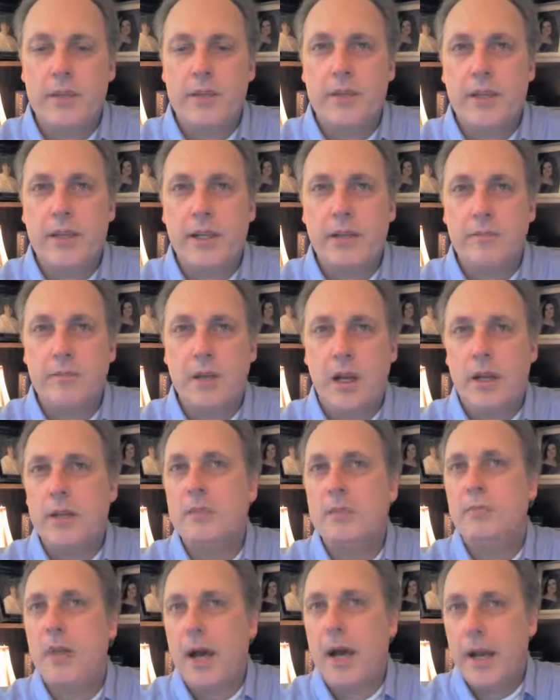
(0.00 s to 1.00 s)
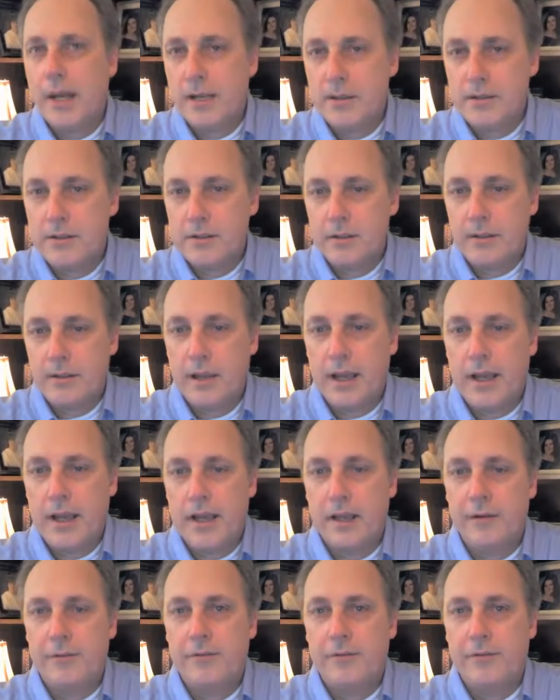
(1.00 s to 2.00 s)
seem unbiased
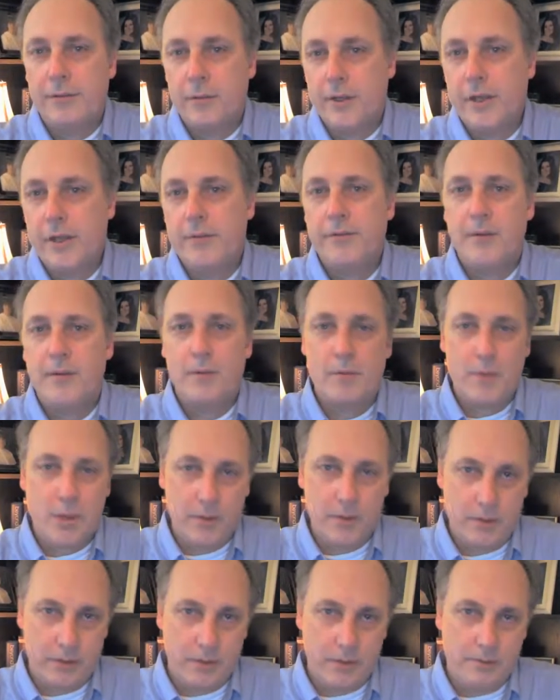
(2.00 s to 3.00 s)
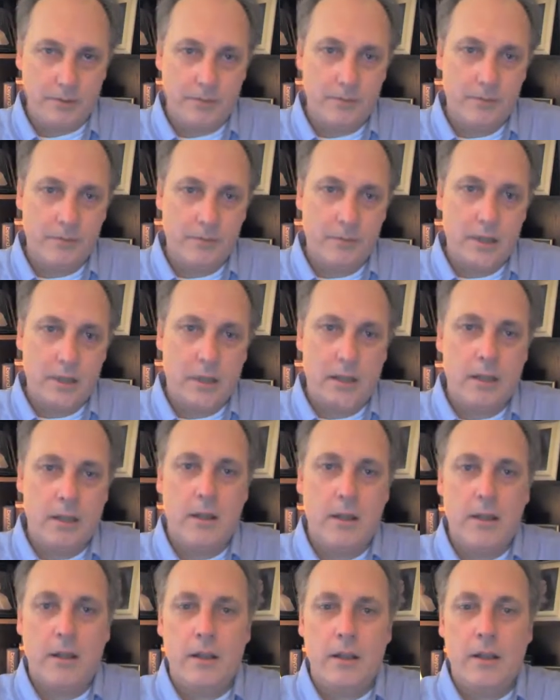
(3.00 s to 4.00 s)
and free from emotion?
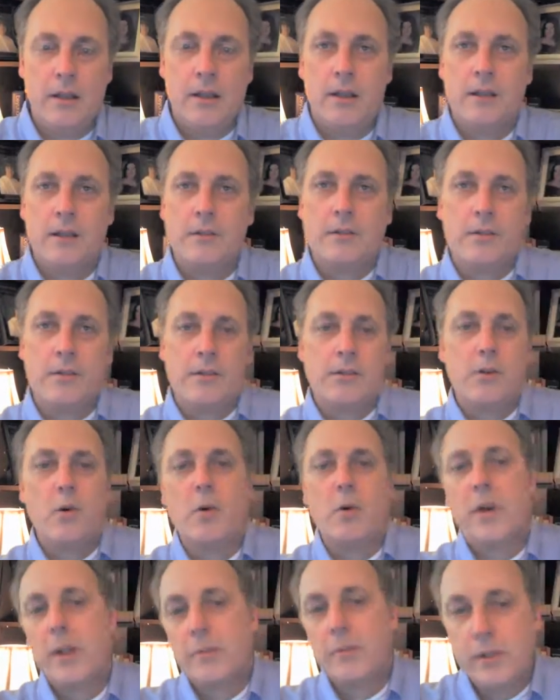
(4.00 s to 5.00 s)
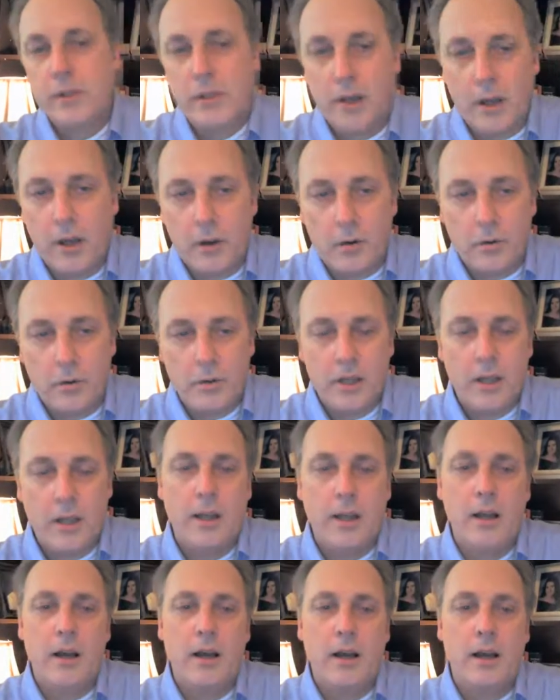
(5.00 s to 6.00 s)
So the scoring would go
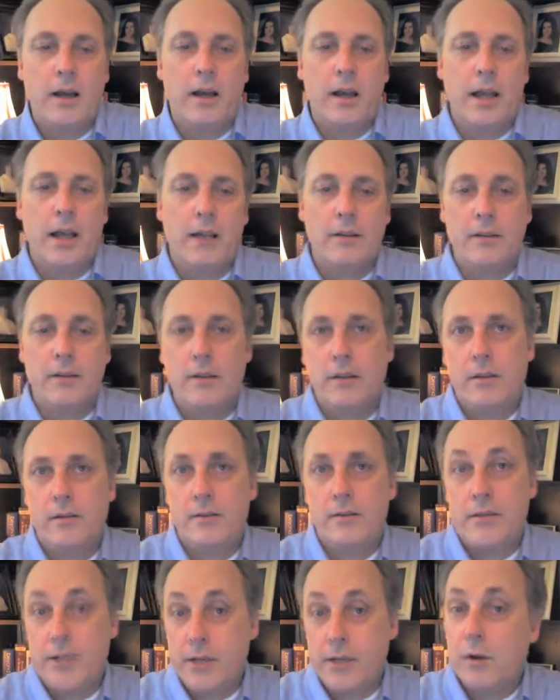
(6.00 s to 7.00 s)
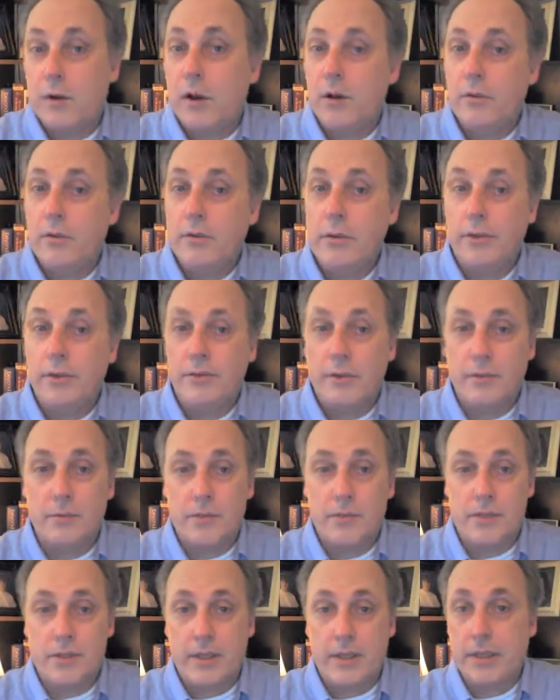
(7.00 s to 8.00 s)
0 if it
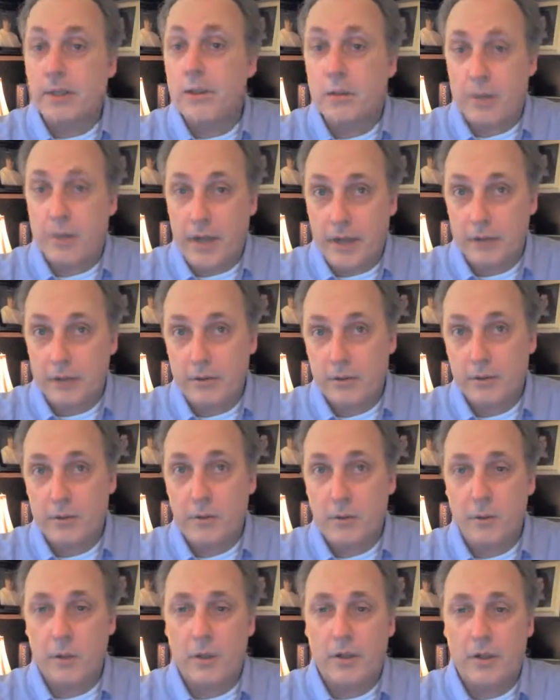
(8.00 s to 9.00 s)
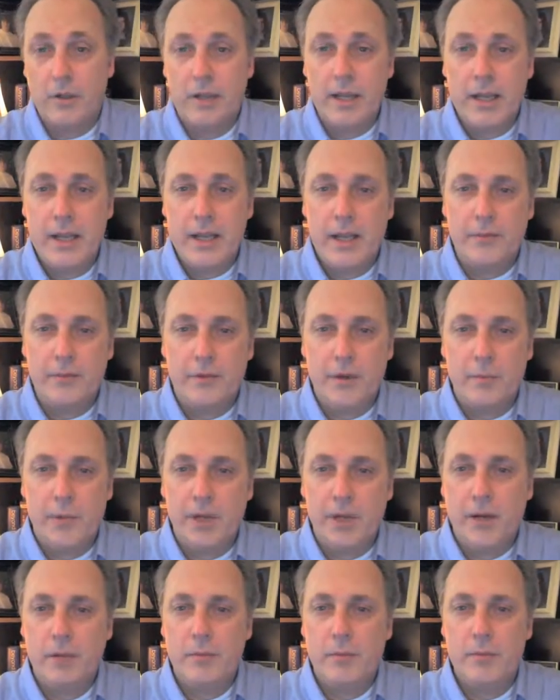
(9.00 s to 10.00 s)
was incorrect or if it
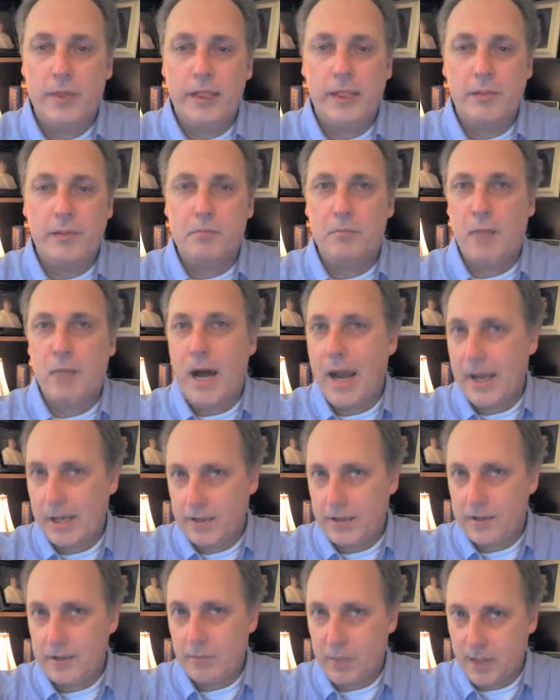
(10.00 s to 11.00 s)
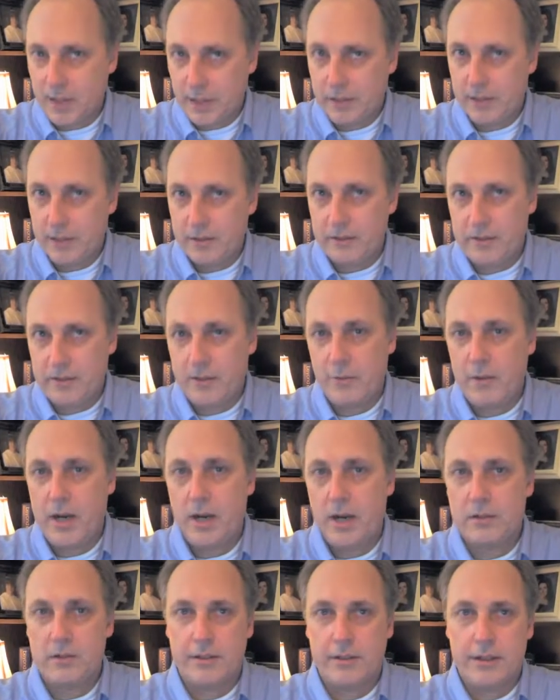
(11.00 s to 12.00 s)
appeared to be biased opinions that were
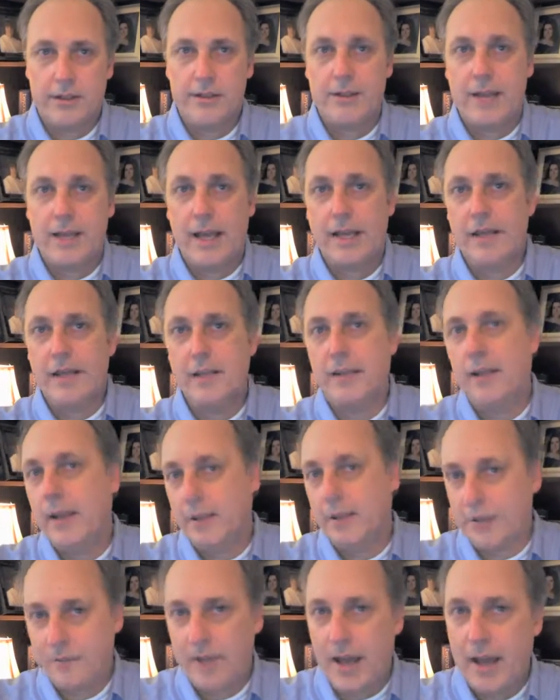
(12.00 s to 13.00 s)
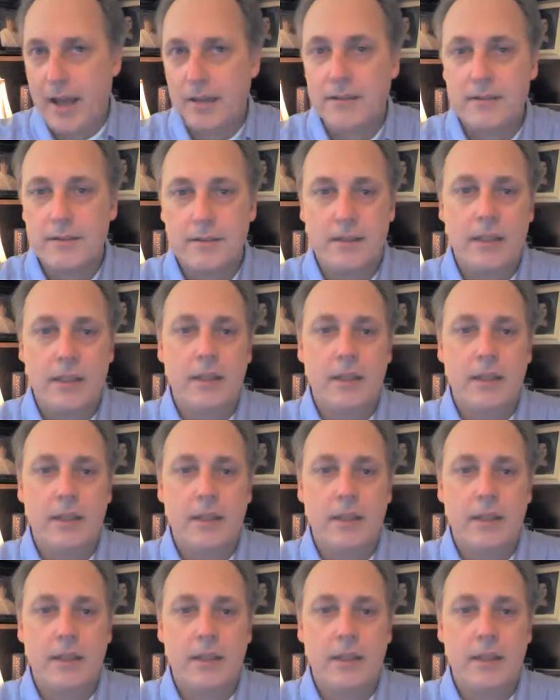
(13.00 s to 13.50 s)
actually stated as facts.